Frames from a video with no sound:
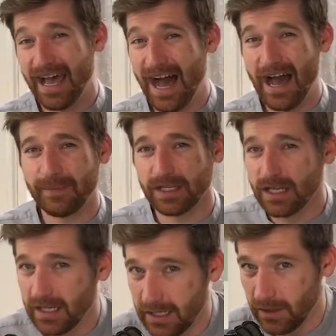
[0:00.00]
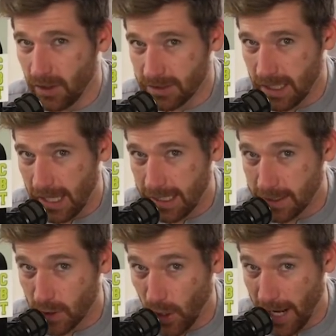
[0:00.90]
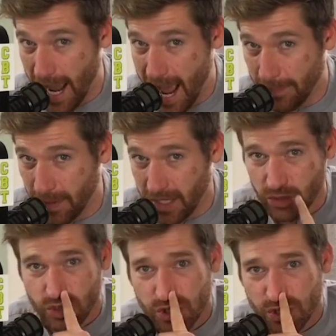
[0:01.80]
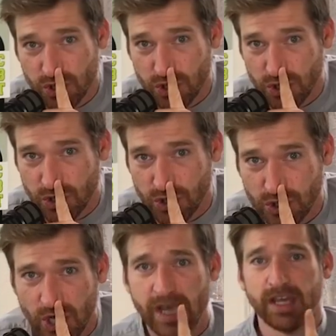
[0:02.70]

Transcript: I mean, it looks like it's going to happen. Shh.